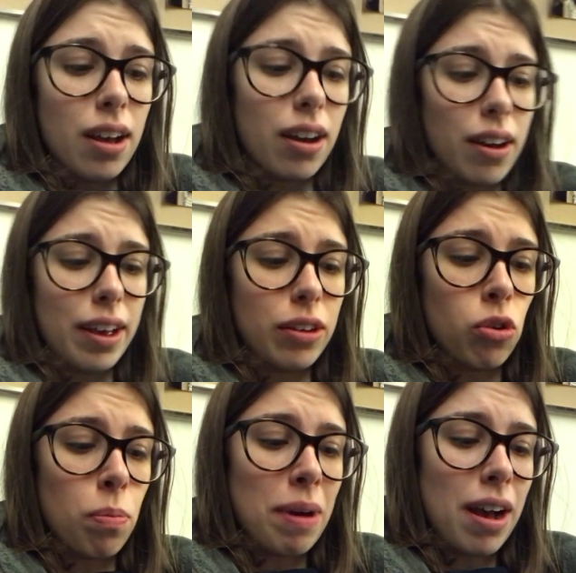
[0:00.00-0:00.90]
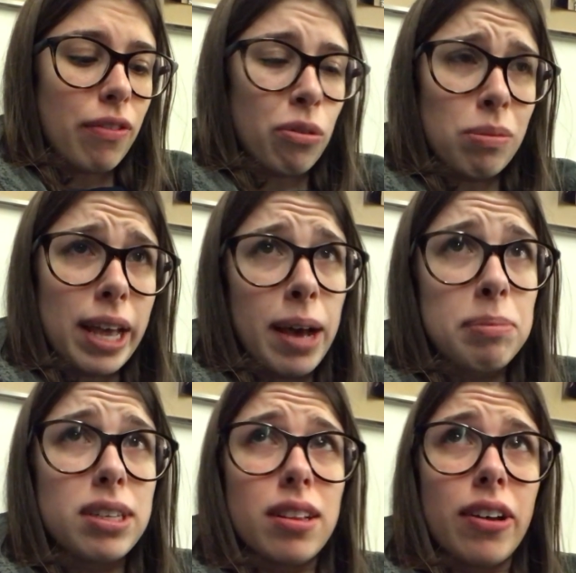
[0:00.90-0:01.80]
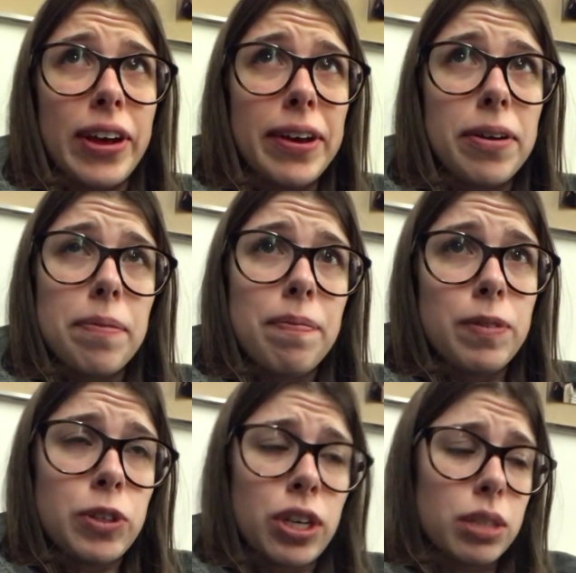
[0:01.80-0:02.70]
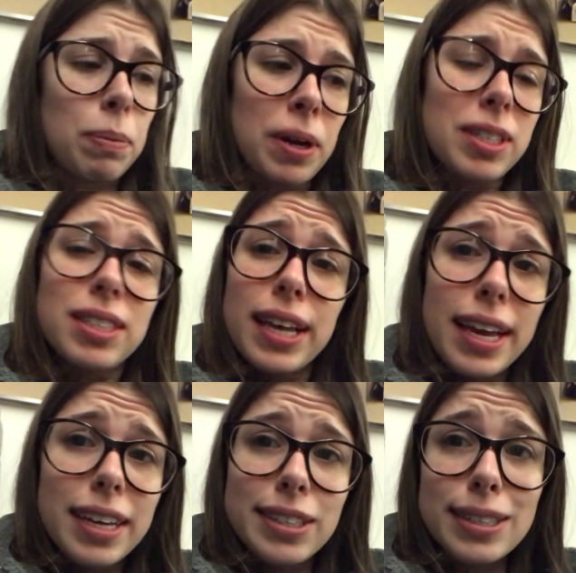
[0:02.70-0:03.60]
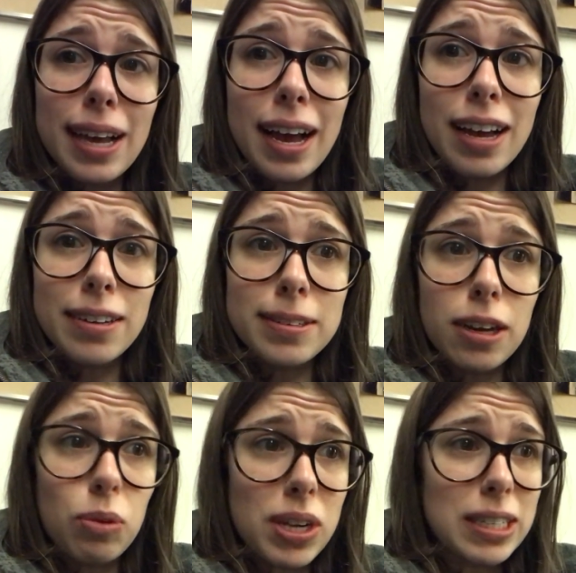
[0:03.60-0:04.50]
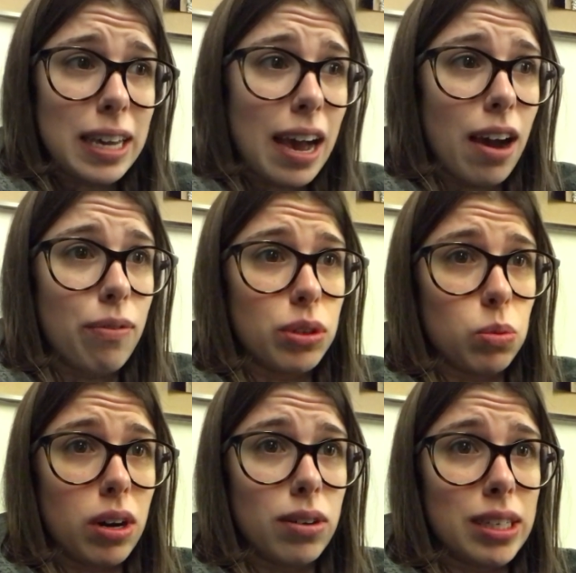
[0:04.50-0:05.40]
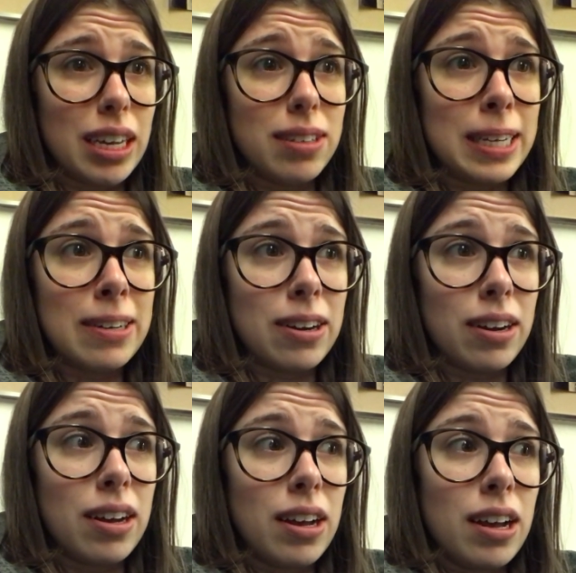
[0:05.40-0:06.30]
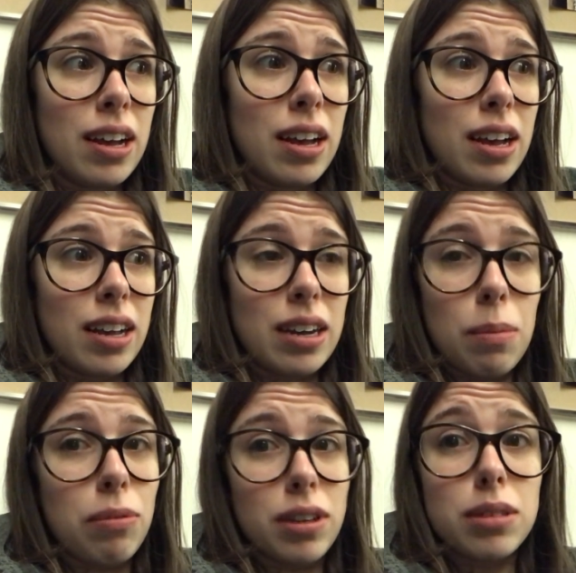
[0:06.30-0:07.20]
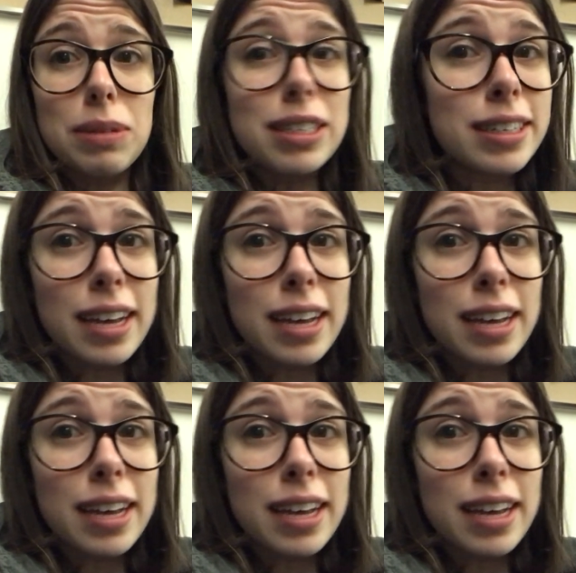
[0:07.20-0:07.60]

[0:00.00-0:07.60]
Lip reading: I got back from labs at like just past 6 and I went to CAF as well to get dinner, and that brings me to